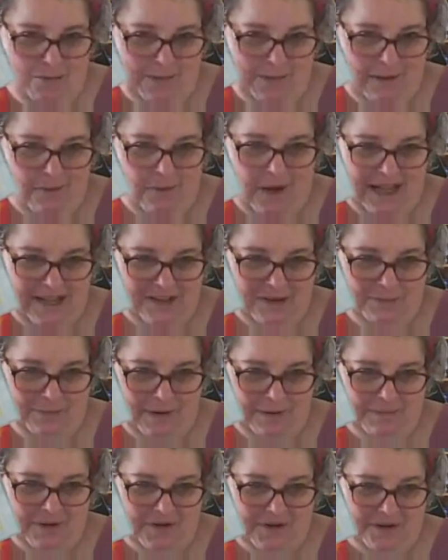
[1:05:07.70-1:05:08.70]
white
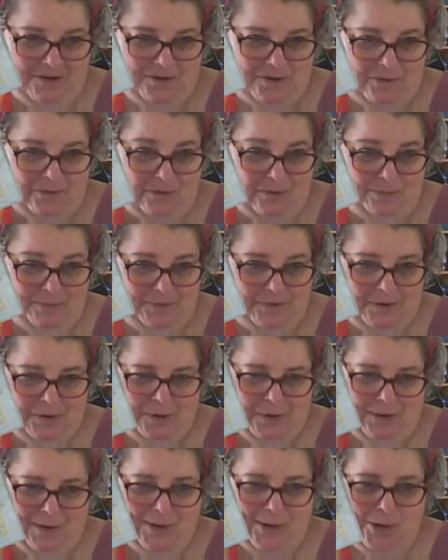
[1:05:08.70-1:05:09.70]
supremacist groups
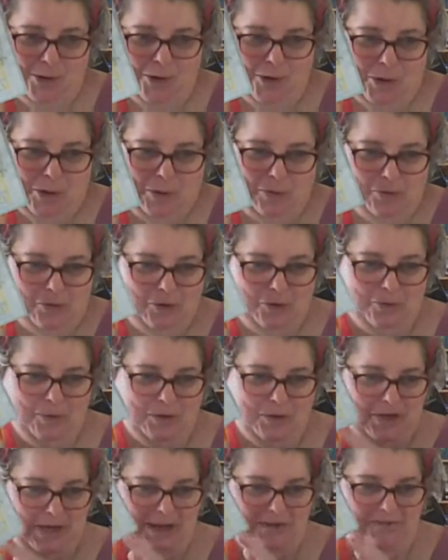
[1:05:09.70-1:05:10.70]
to
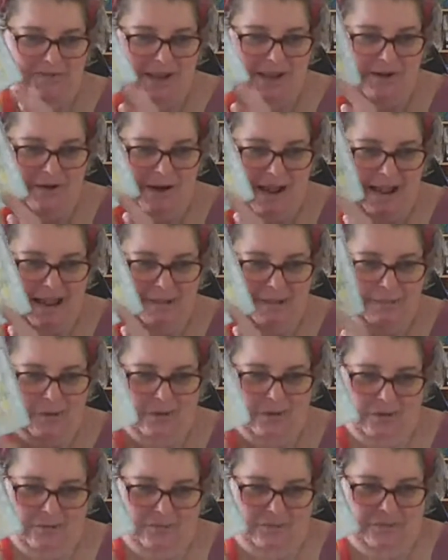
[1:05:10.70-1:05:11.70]
achieve their aim
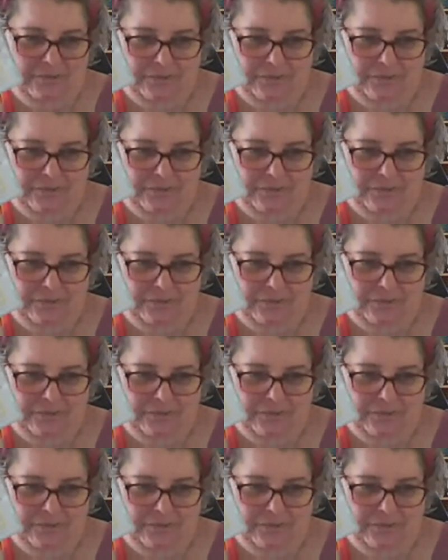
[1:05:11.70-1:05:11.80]
of,